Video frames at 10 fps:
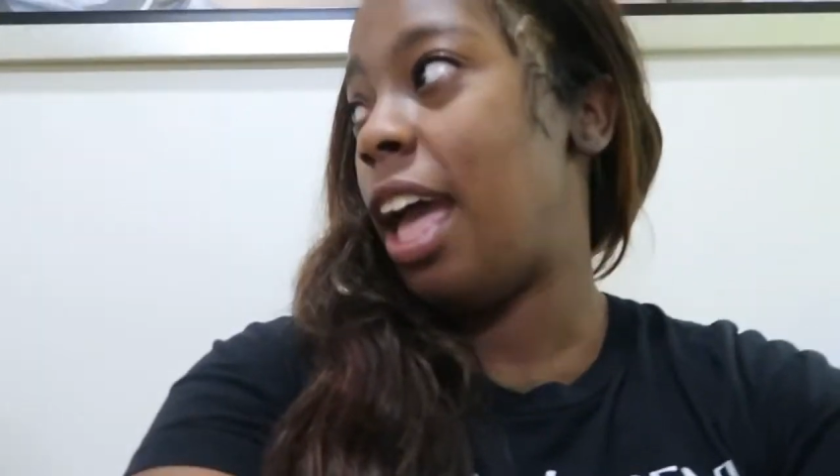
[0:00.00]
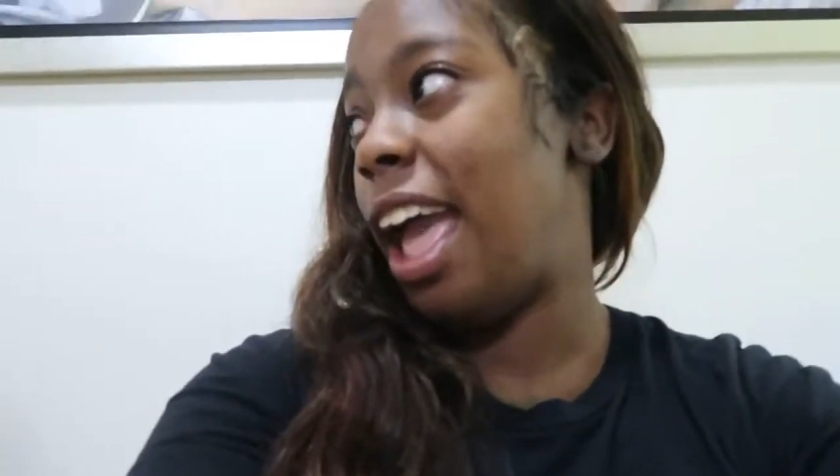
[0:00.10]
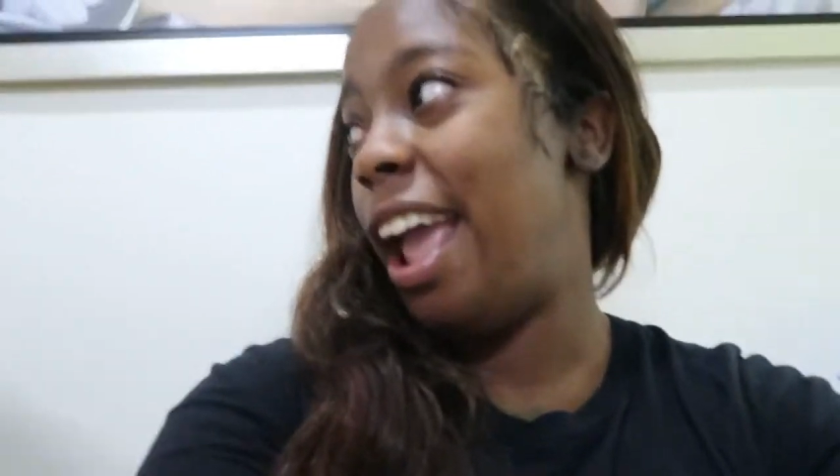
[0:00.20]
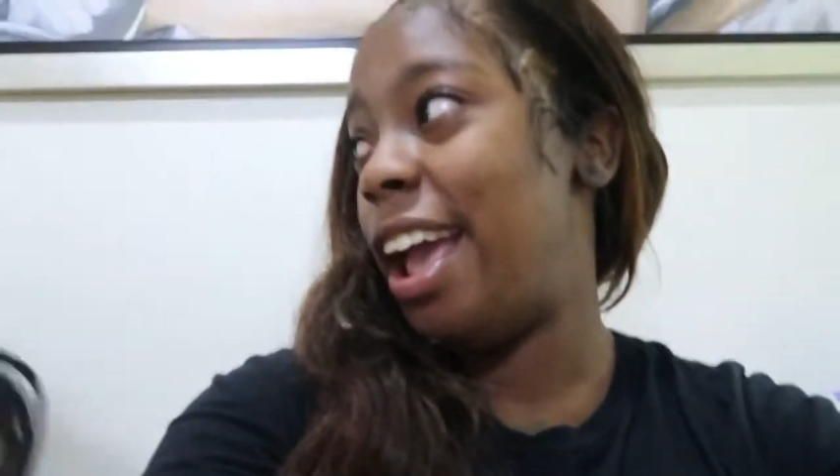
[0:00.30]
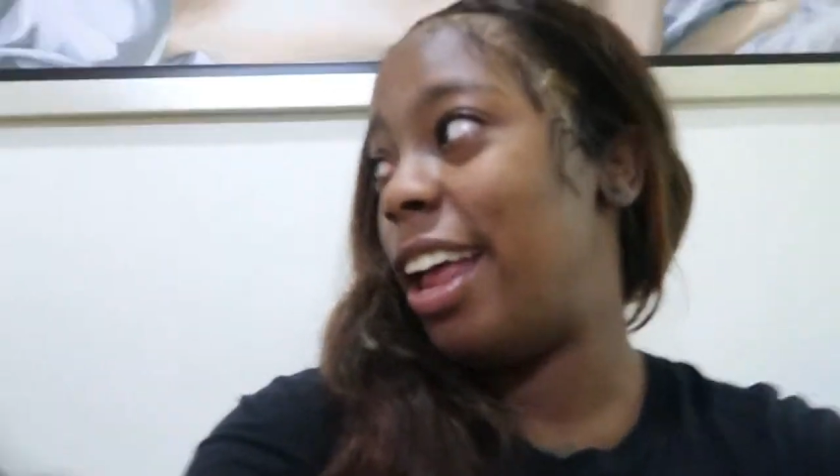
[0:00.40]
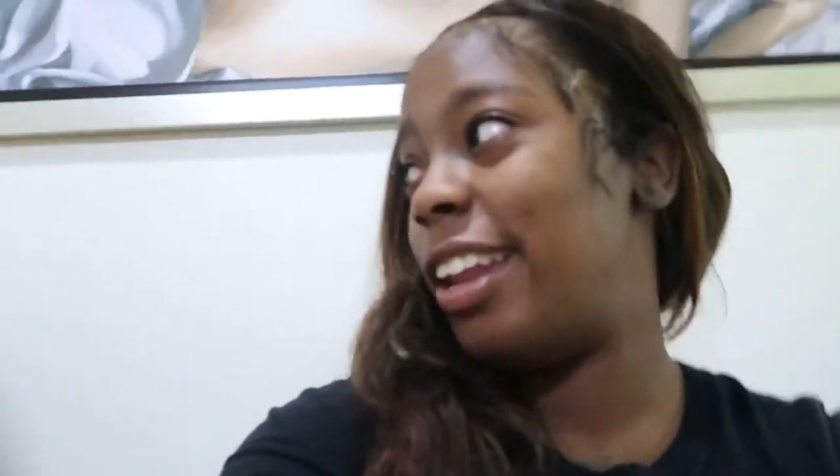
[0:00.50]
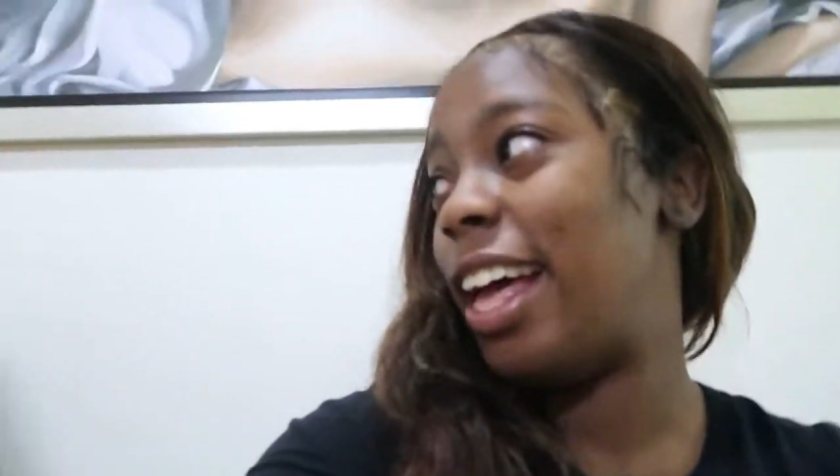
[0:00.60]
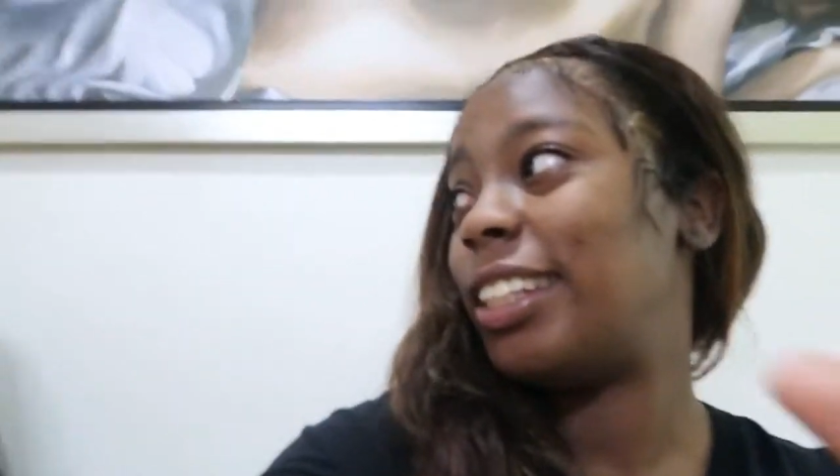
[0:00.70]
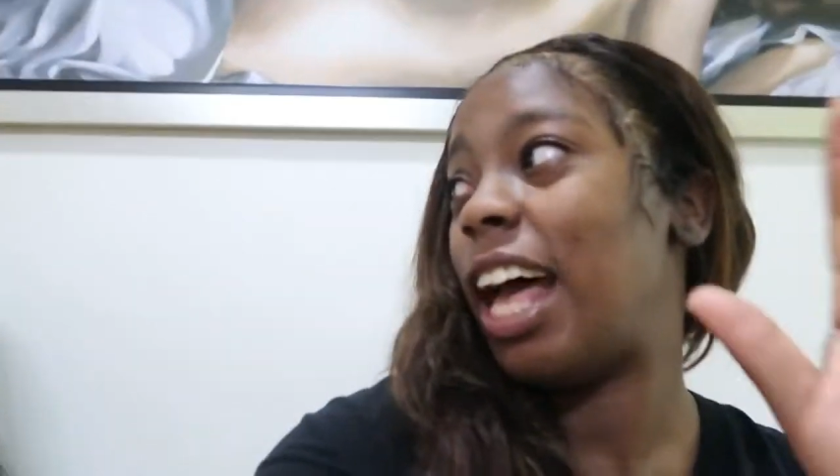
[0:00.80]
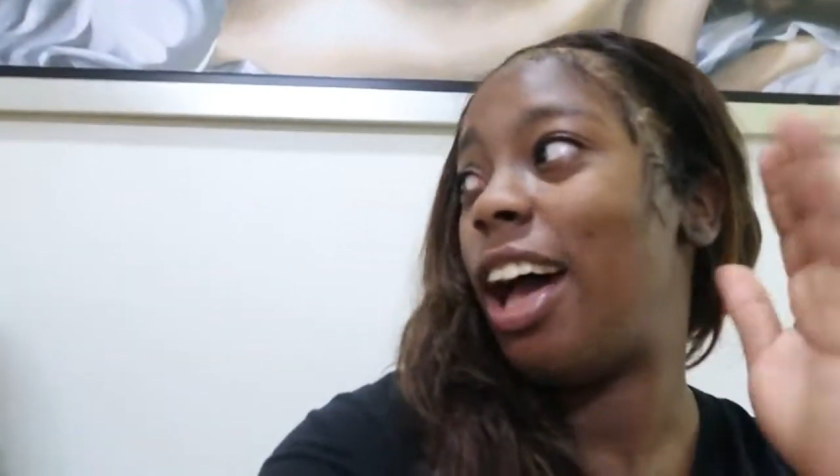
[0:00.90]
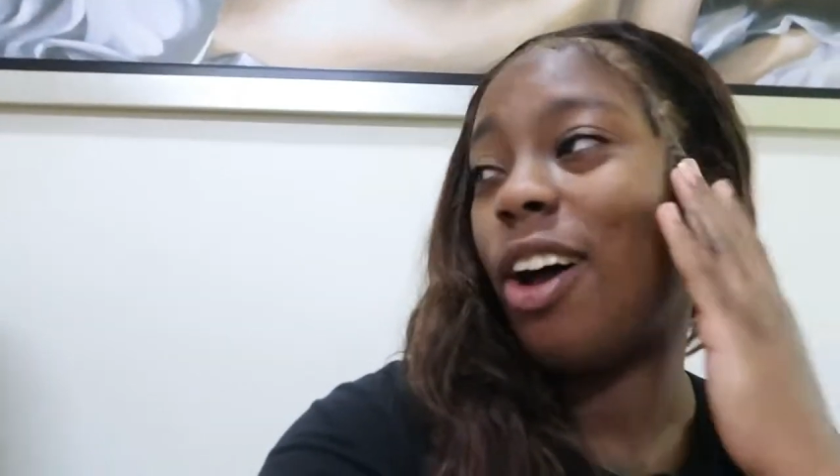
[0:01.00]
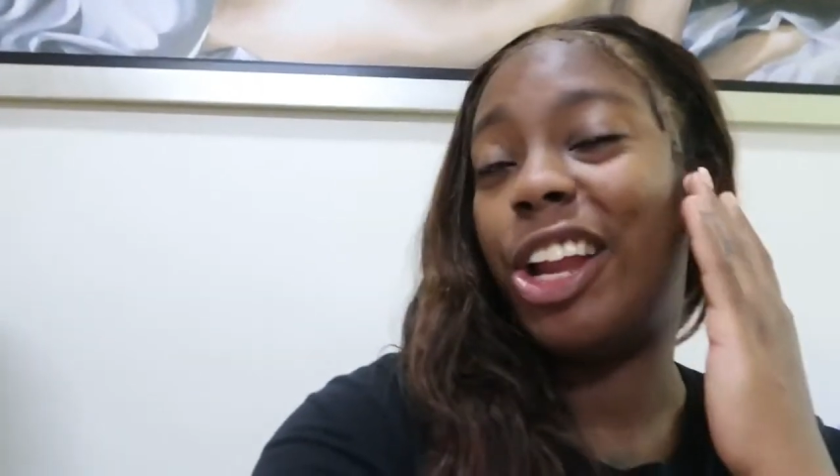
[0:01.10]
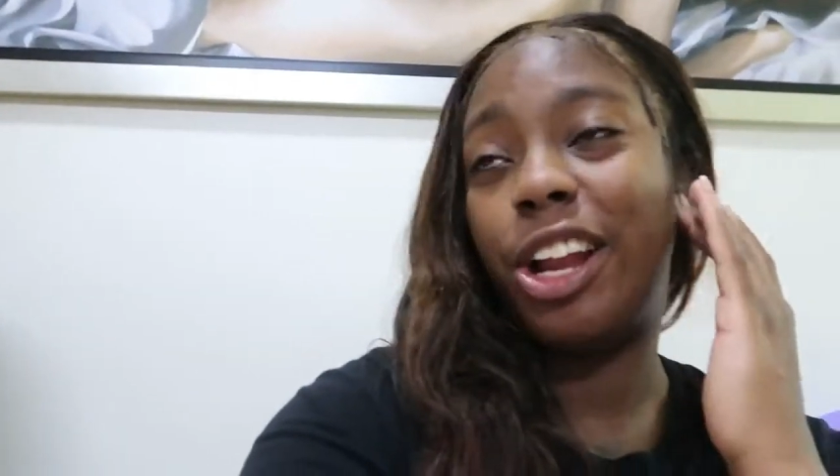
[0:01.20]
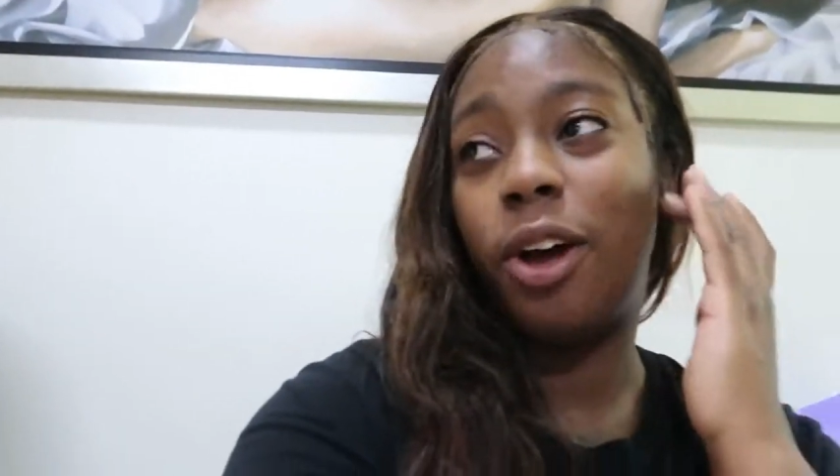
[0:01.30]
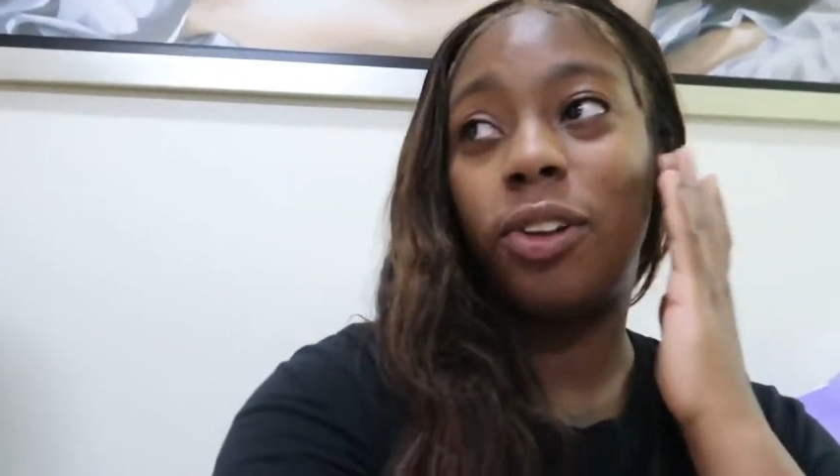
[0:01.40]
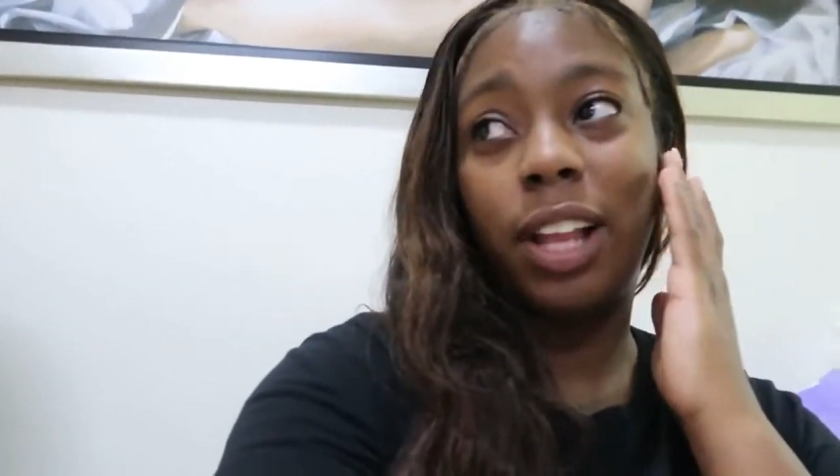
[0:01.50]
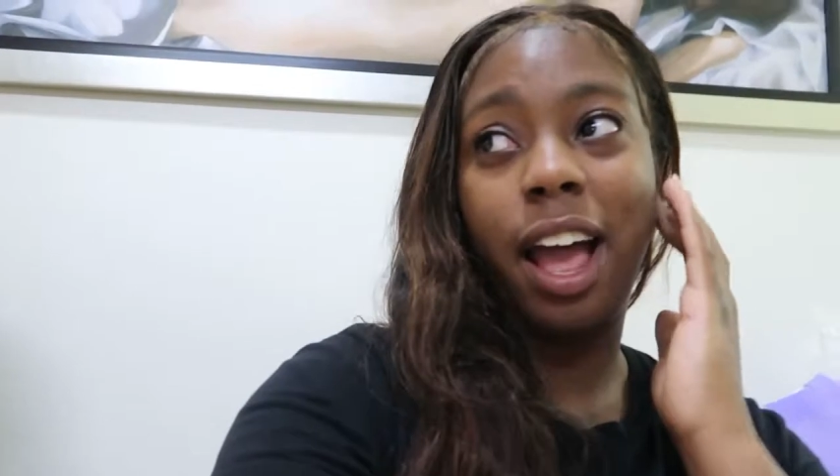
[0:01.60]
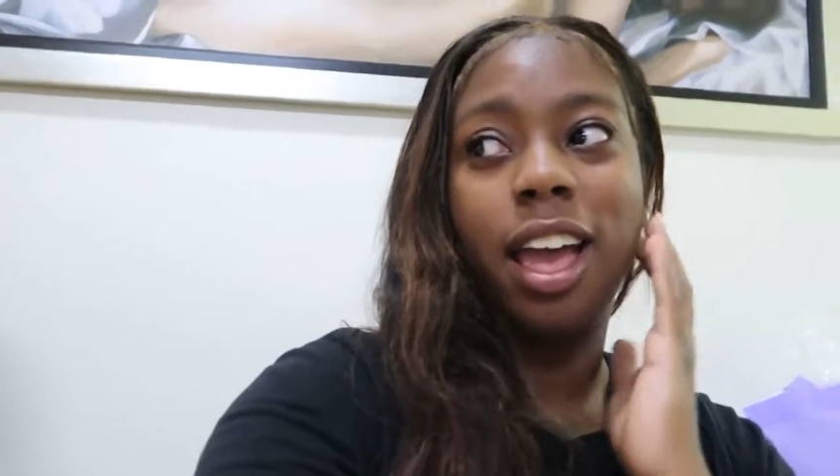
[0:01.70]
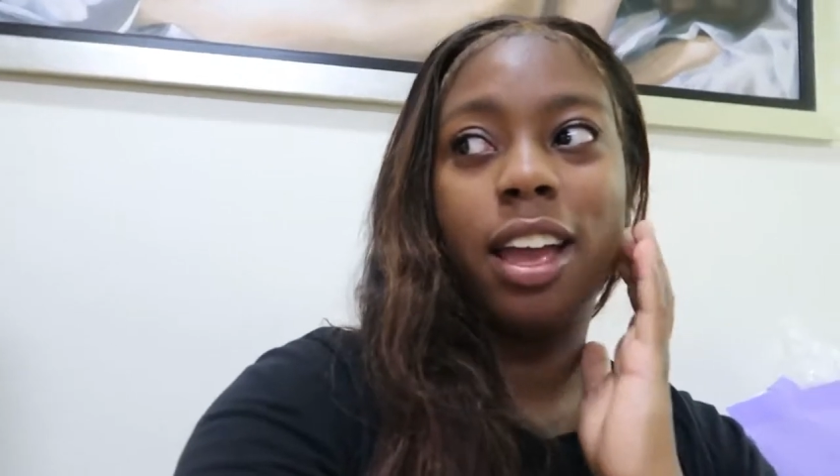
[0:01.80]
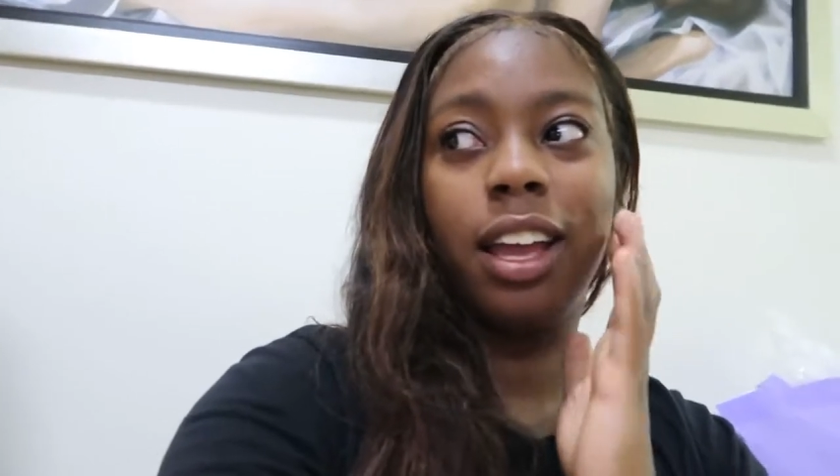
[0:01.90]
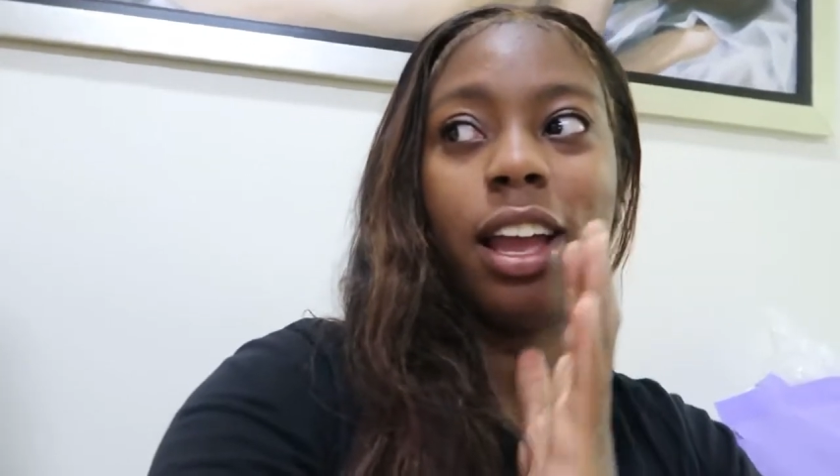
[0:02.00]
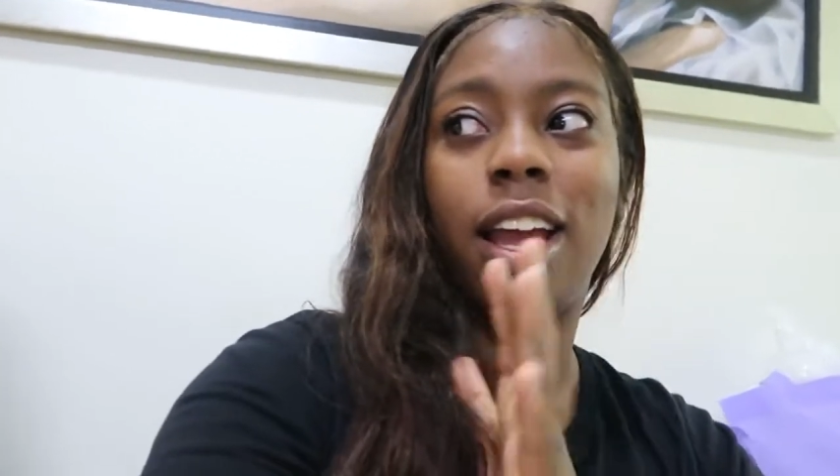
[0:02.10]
and that's how I know like,